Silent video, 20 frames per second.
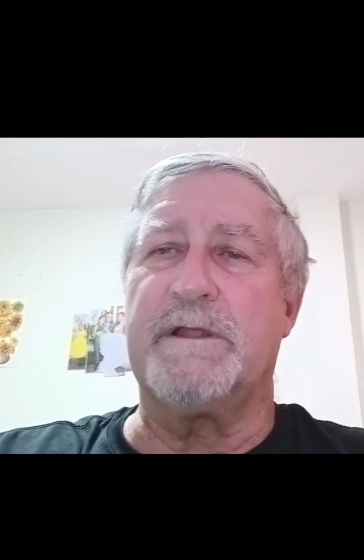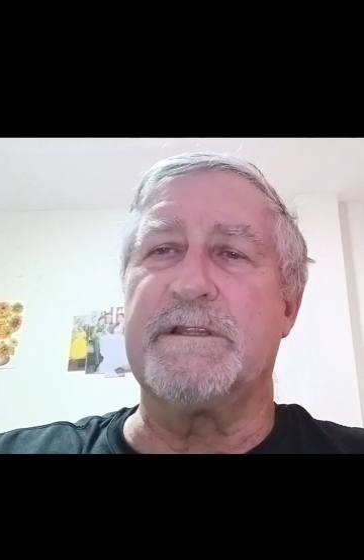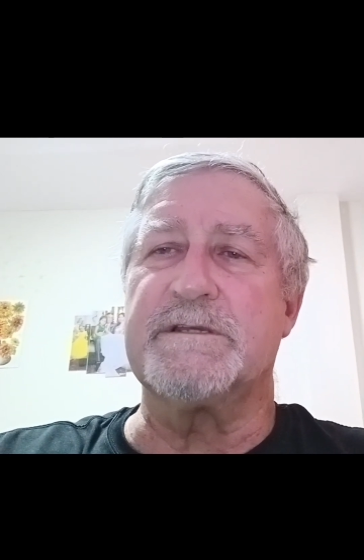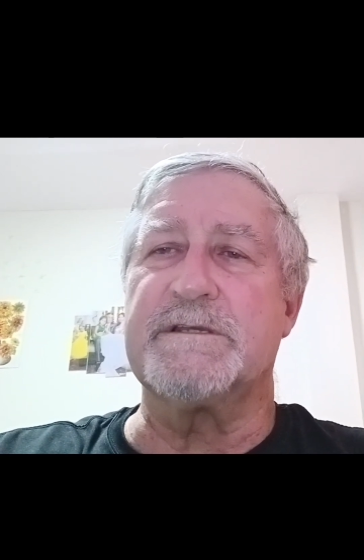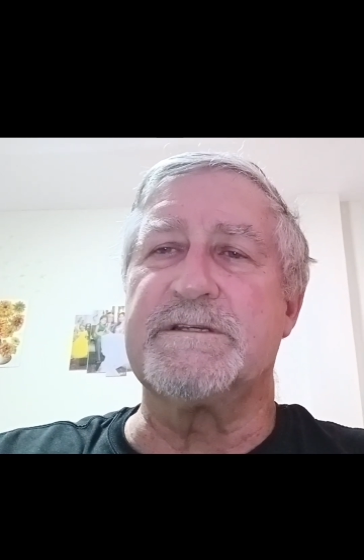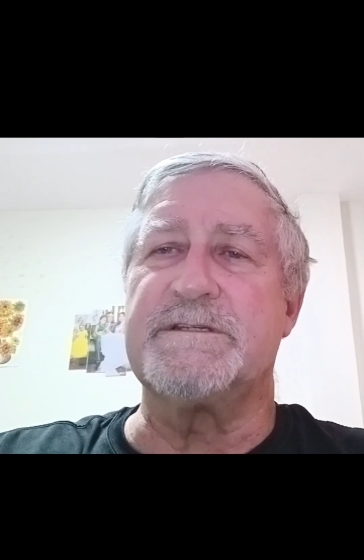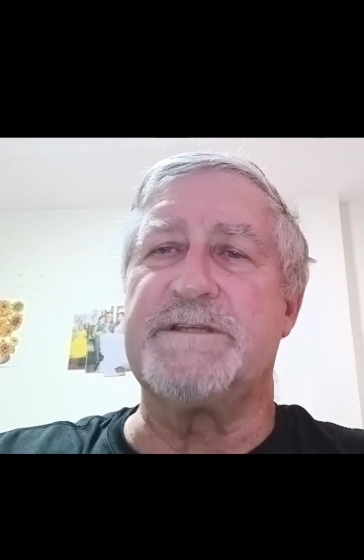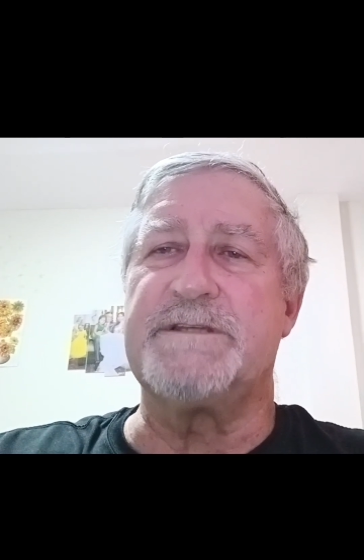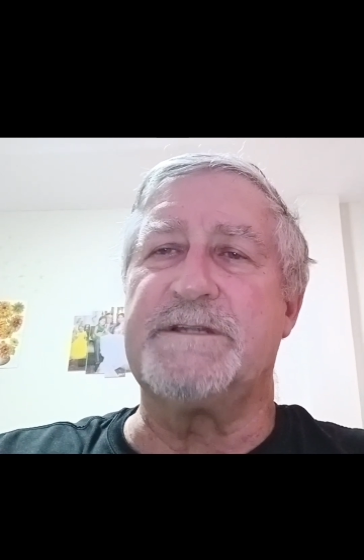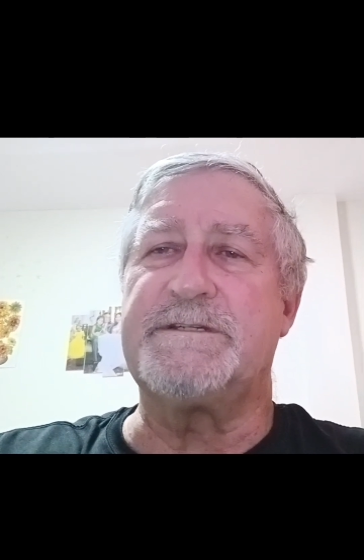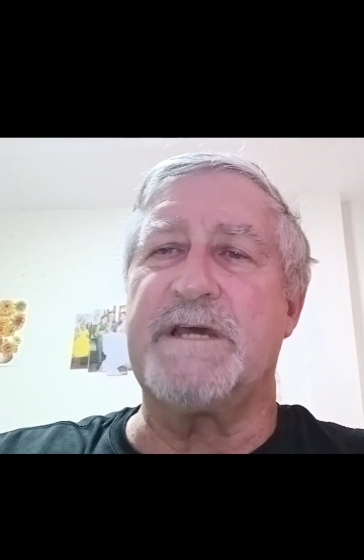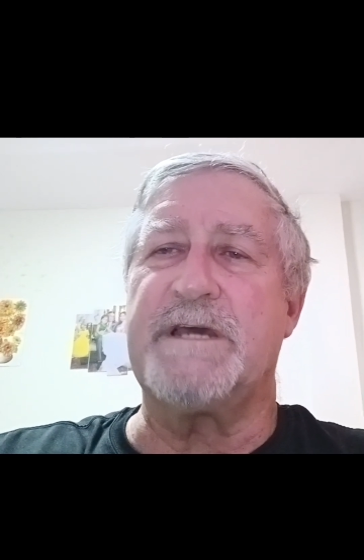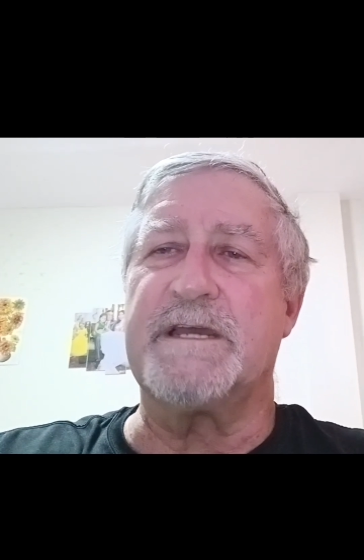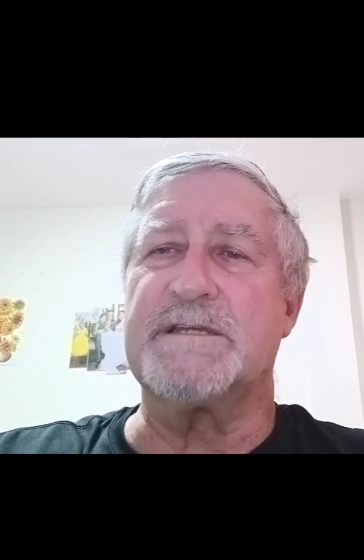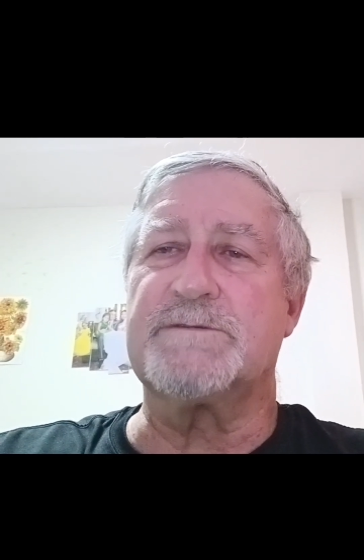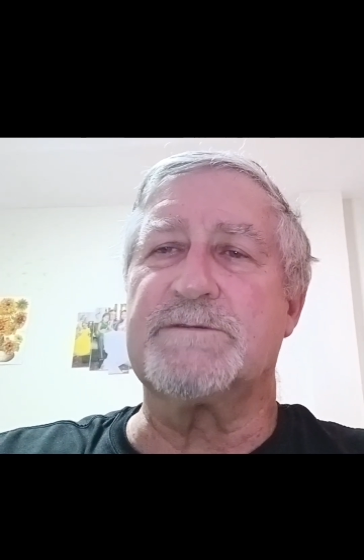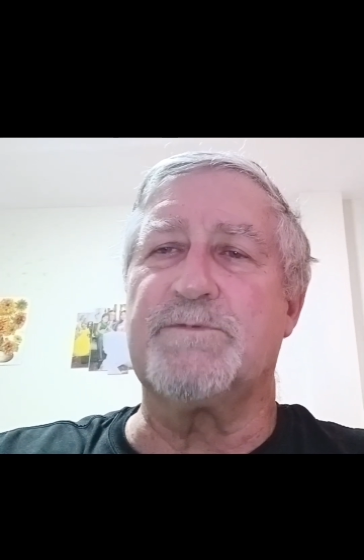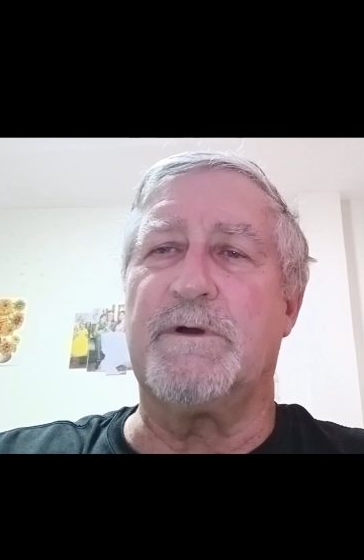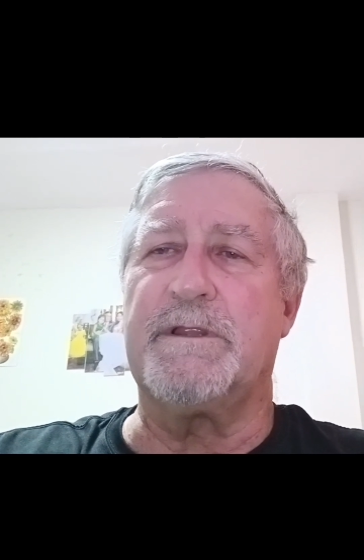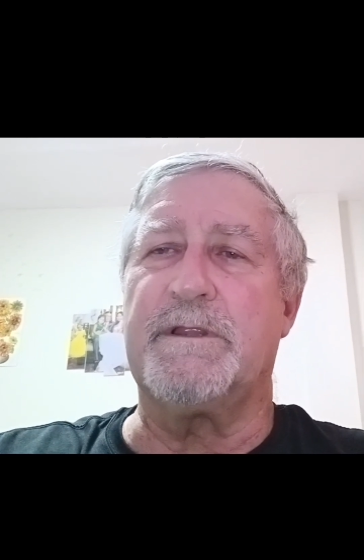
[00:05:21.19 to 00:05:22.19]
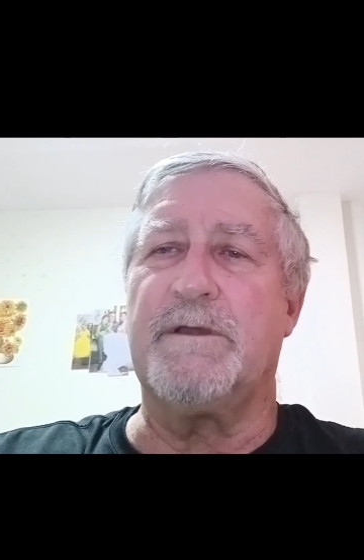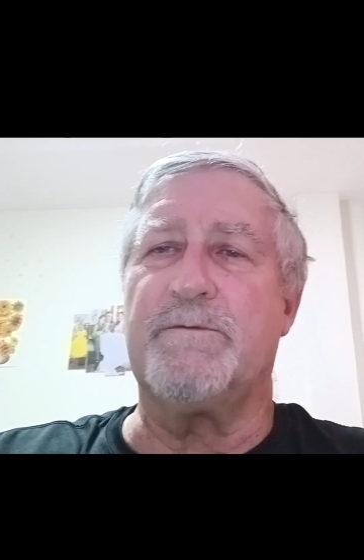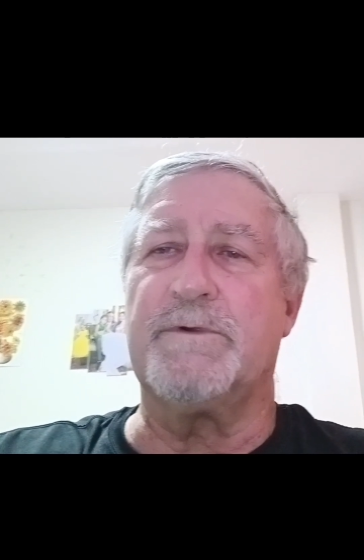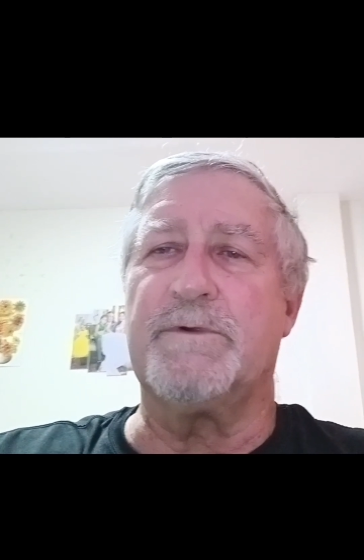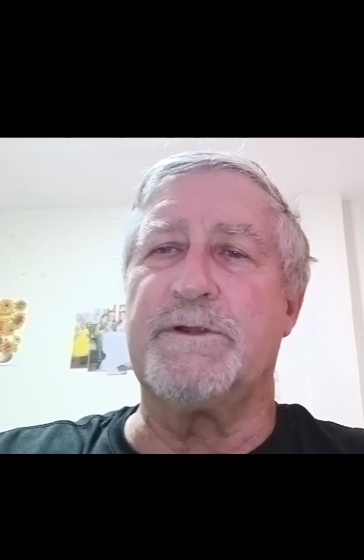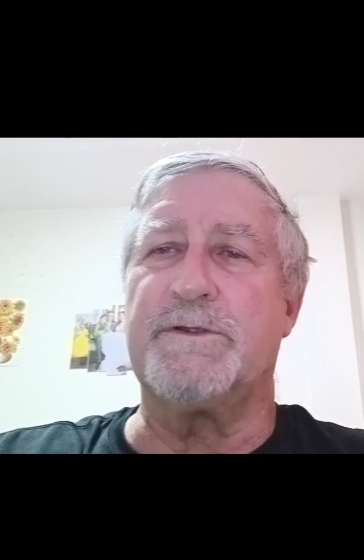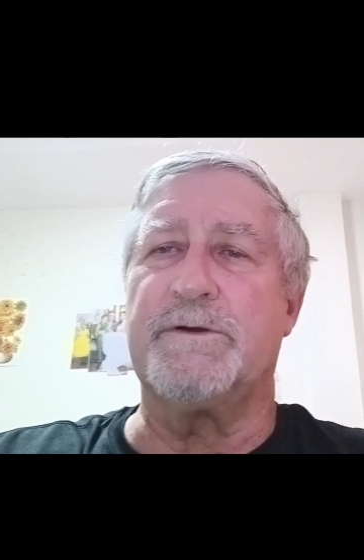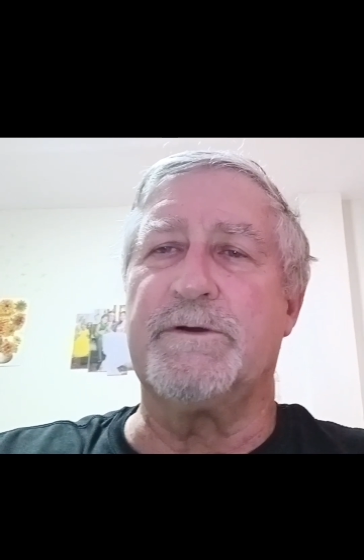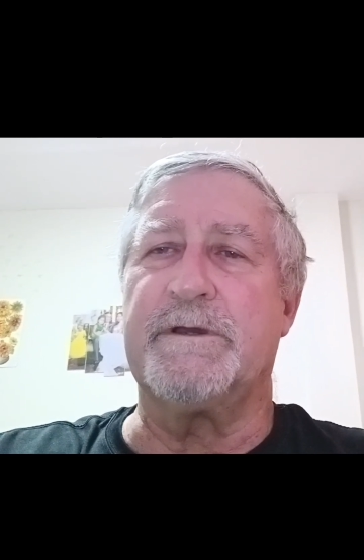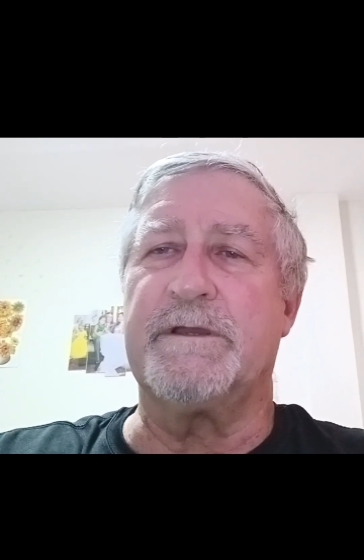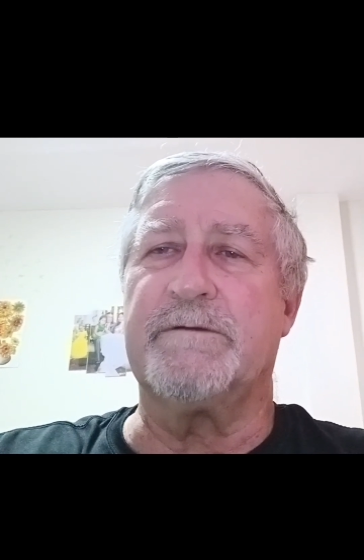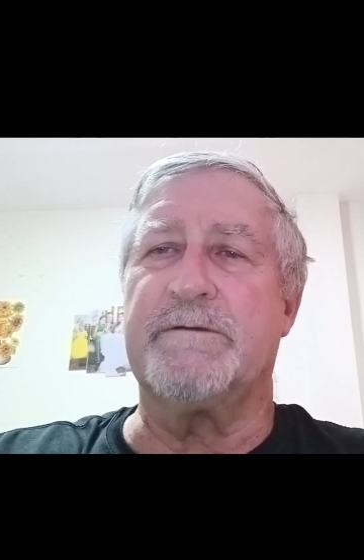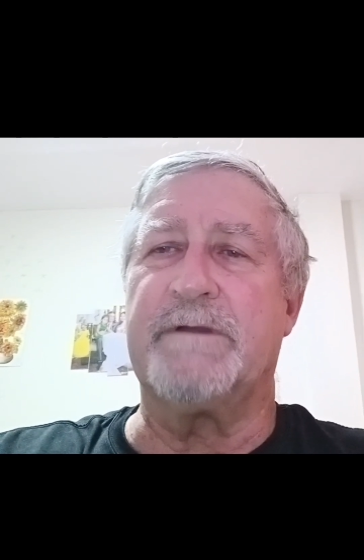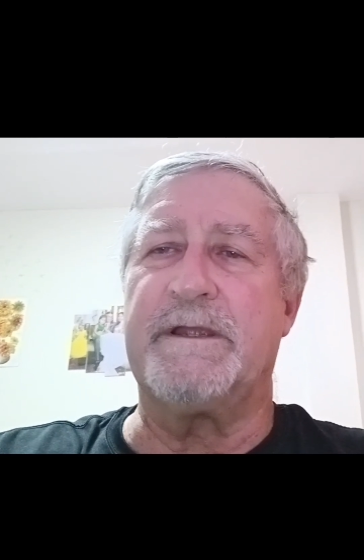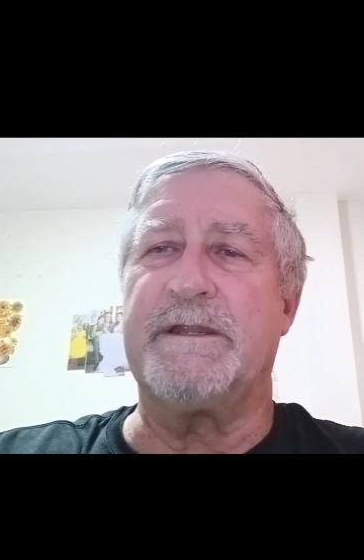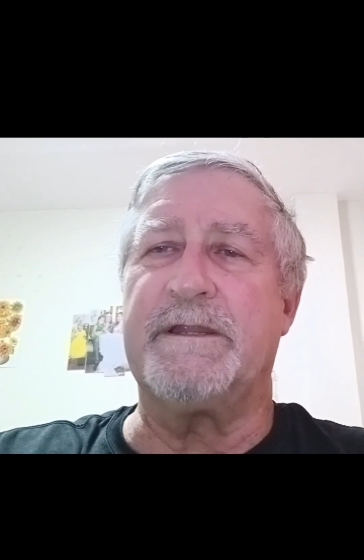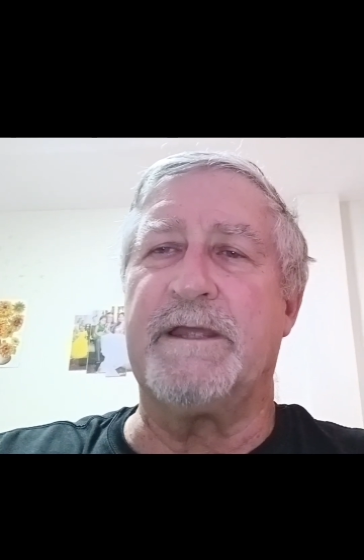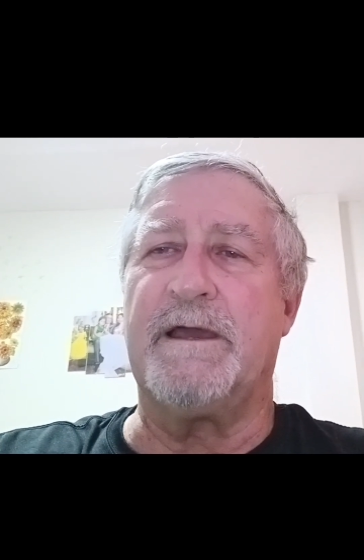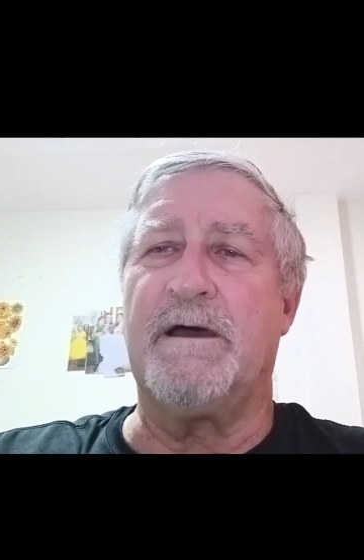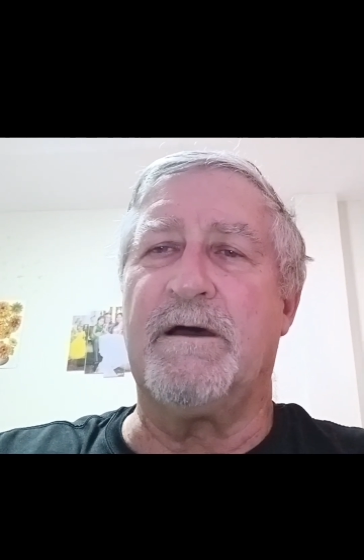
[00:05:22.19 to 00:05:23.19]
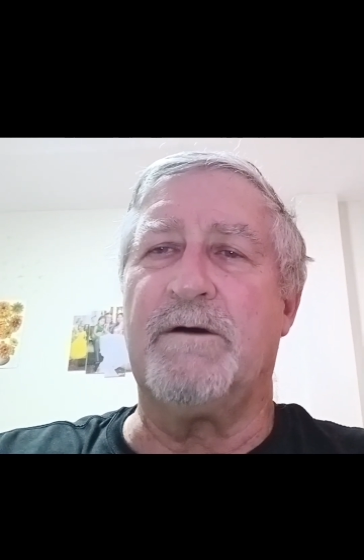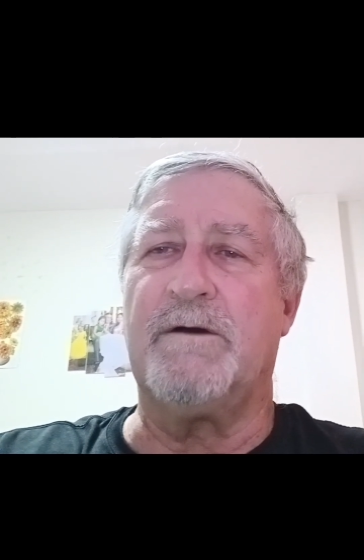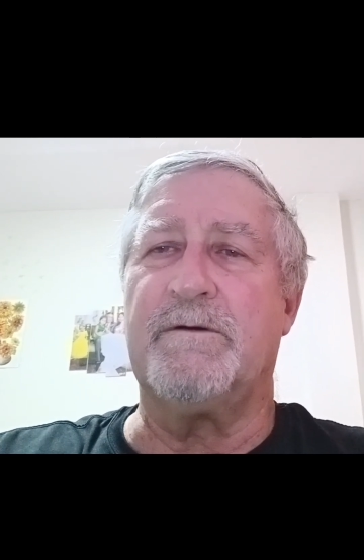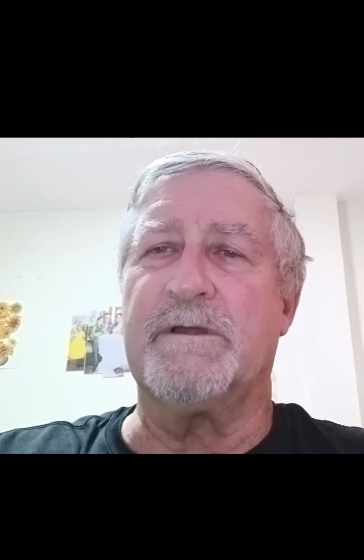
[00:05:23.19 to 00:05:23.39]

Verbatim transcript: This is the test one that we're doing right now.